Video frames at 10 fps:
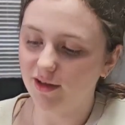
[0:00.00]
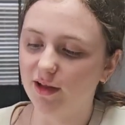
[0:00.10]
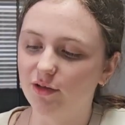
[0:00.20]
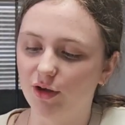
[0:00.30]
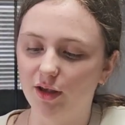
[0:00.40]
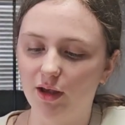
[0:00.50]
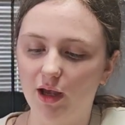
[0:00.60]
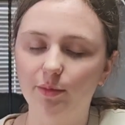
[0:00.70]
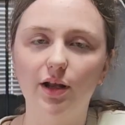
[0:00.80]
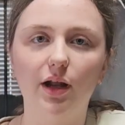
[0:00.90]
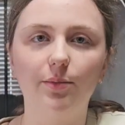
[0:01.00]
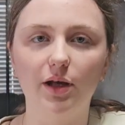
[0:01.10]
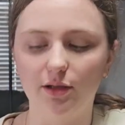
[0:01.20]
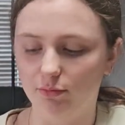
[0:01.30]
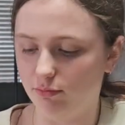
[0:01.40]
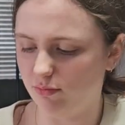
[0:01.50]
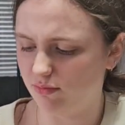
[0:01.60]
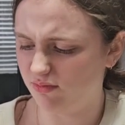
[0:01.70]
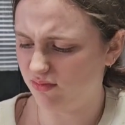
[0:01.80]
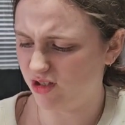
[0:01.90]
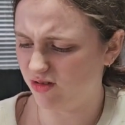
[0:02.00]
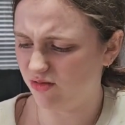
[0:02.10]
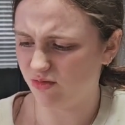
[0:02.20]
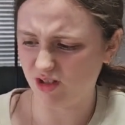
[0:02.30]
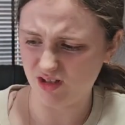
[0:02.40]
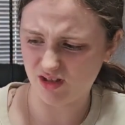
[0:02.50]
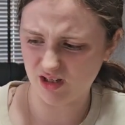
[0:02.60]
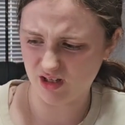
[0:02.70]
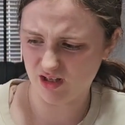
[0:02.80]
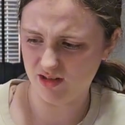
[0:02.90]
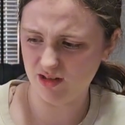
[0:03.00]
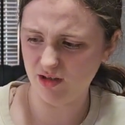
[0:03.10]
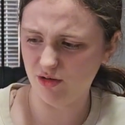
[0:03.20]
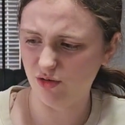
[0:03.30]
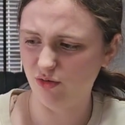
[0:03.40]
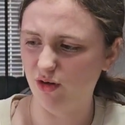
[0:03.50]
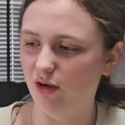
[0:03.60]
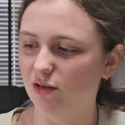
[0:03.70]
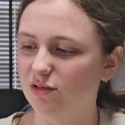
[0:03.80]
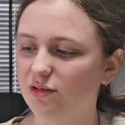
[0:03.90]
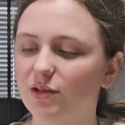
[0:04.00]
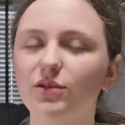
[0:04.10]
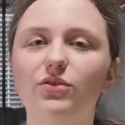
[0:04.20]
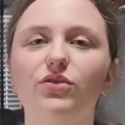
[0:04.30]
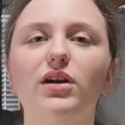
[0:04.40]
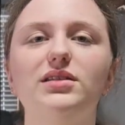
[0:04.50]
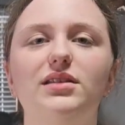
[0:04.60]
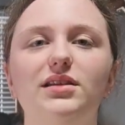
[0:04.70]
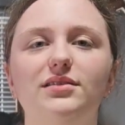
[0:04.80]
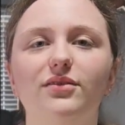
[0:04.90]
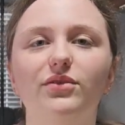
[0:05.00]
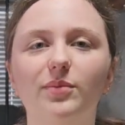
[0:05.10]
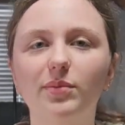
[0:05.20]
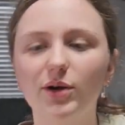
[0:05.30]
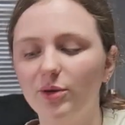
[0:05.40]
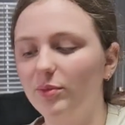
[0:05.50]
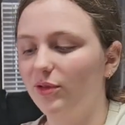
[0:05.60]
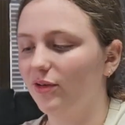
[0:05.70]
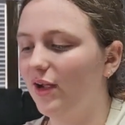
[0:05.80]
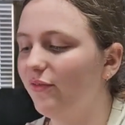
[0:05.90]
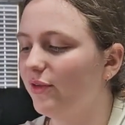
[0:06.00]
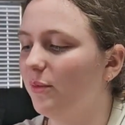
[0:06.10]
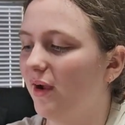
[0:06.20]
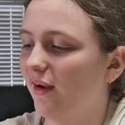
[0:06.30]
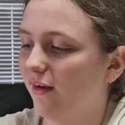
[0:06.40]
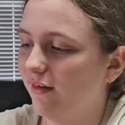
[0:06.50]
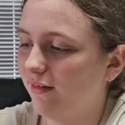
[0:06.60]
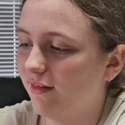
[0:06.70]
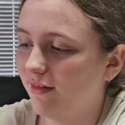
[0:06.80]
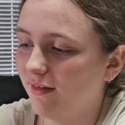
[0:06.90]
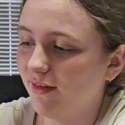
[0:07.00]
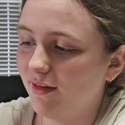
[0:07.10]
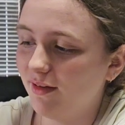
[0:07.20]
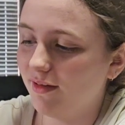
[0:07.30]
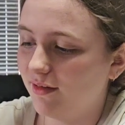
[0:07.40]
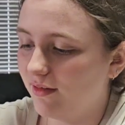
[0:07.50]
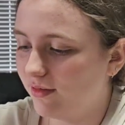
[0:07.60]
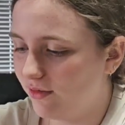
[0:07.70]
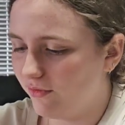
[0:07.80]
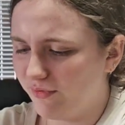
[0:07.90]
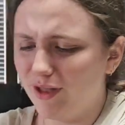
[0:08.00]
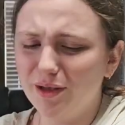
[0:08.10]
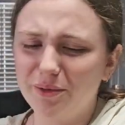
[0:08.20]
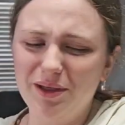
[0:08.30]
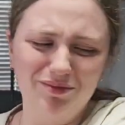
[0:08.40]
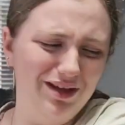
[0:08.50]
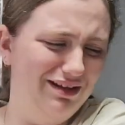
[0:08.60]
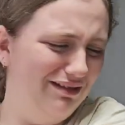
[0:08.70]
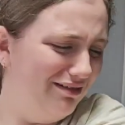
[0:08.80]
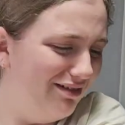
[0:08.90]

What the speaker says: That's okay. I mean, I'm not gonna. What is that? It's like the crusties of the purple are everywhere. They're following me.